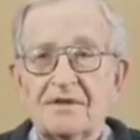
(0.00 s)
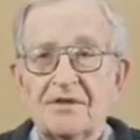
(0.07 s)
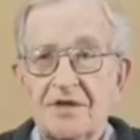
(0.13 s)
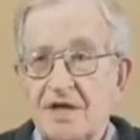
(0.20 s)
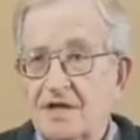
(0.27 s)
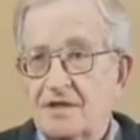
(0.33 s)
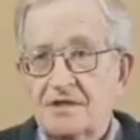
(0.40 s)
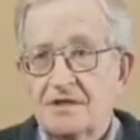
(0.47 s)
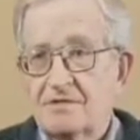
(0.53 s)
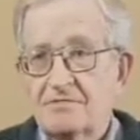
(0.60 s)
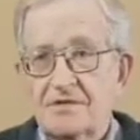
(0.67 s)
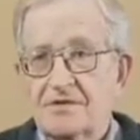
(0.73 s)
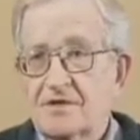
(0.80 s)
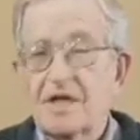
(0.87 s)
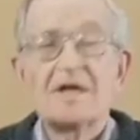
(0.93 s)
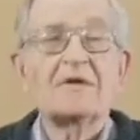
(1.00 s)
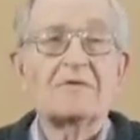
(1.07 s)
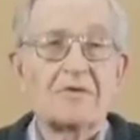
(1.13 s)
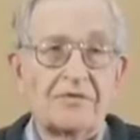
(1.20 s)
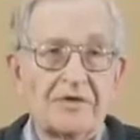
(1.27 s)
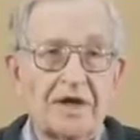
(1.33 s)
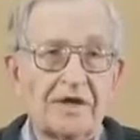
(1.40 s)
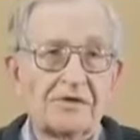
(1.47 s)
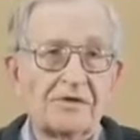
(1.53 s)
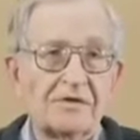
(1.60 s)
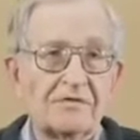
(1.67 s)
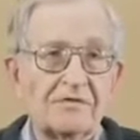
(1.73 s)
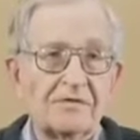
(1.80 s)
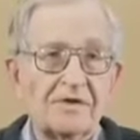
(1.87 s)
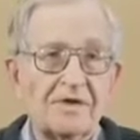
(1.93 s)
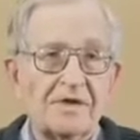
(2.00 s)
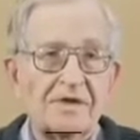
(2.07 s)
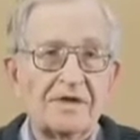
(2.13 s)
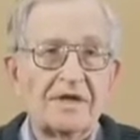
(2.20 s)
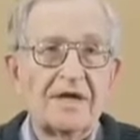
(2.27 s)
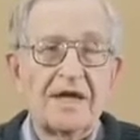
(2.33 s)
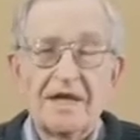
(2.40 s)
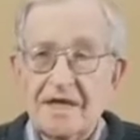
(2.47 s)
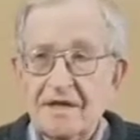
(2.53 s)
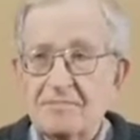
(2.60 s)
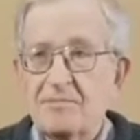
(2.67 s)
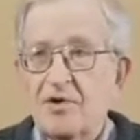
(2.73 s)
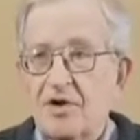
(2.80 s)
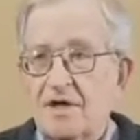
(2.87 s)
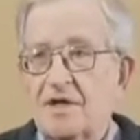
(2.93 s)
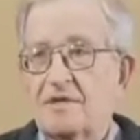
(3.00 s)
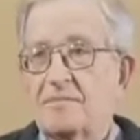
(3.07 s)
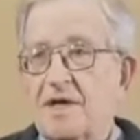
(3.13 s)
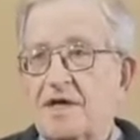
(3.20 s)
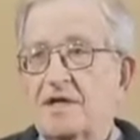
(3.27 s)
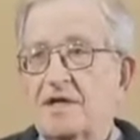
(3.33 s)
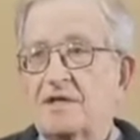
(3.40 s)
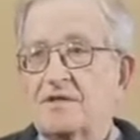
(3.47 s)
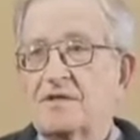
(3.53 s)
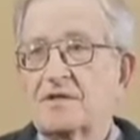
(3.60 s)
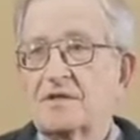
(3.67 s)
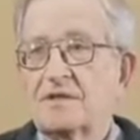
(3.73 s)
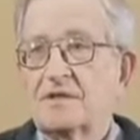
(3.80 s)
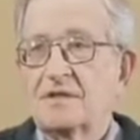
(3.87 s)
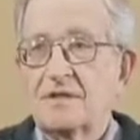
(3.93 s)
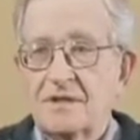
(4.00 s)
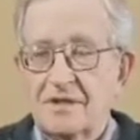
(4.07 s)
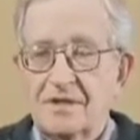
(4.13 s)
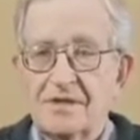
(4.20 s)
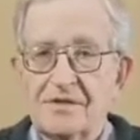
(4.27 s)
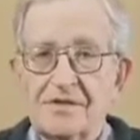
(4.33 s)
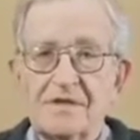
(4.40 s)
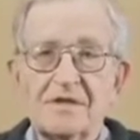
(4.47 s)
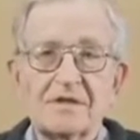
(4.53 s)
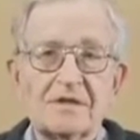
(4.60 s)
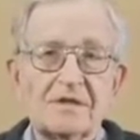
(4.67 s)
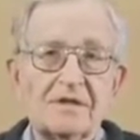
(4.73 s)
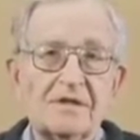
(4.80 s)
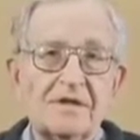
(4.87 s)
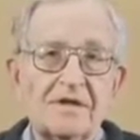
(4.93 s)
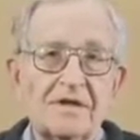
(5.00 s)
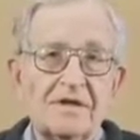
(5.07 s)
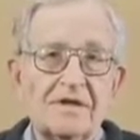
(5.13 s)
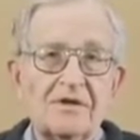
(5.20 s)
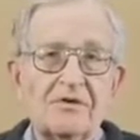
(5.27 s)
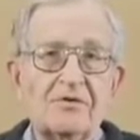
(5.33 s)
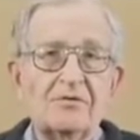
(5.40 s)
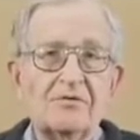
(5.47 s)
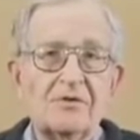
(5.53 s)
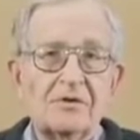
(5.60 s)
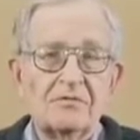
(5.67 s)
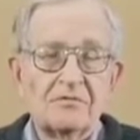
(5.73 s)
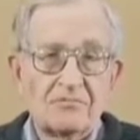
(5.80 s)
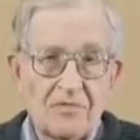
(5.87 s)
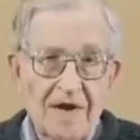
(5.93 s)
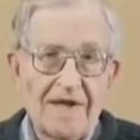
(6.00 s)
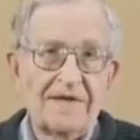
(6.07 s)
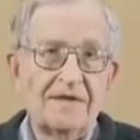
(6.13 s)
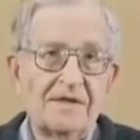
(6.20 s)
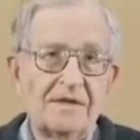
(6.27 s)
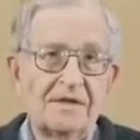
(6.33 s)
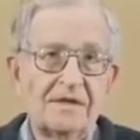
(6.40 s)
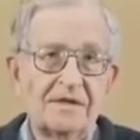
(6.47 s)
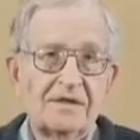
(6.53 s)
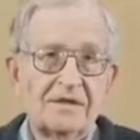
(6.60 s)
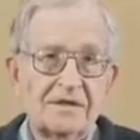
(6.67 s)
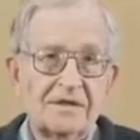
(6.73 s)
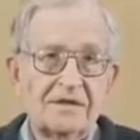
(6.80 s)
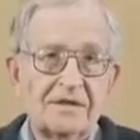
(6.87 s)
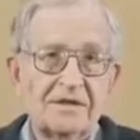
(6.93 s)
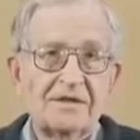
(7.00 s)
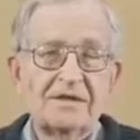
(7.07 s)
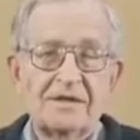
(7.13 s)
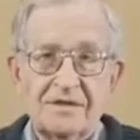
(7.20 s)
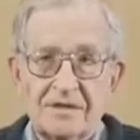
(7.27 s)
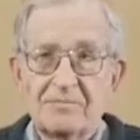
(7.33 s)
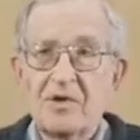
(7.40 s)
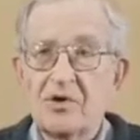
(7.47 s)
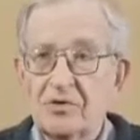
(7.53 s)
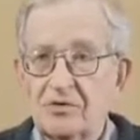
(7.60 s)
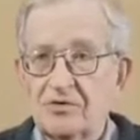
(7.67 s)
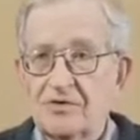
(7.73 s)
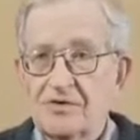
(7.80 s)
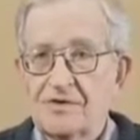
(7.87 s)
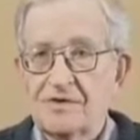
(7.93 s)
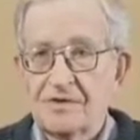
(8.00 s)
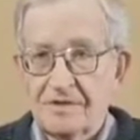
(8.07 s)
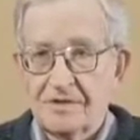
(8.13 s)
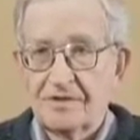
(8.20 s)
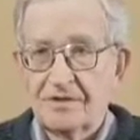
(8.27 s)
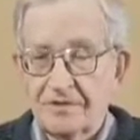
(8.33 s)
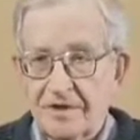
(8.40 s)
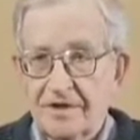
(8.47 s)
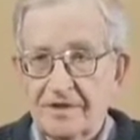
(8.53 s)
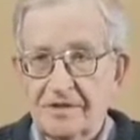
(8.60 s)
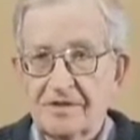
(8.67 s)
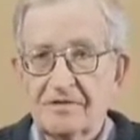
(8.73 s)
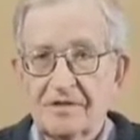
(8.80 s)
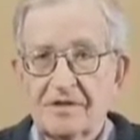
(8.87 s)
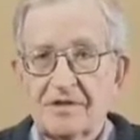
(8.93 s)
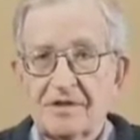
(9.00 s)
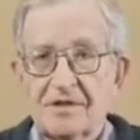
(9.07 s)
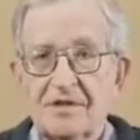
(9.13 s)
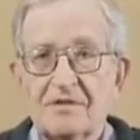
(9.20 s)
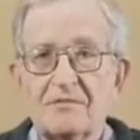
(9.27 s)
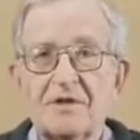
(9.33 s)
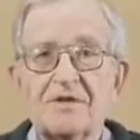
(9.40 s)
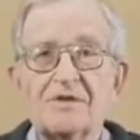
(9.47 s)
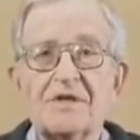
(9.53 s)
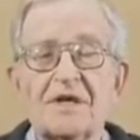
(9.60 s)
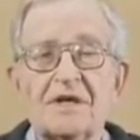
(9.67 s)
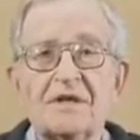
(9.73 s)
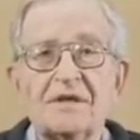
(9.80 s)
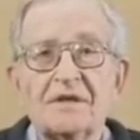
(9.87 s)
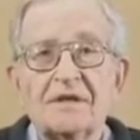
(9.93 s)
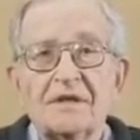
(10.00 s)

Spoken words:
Change was kind of reflexive. Any party manager this year who read the polls, including the ones I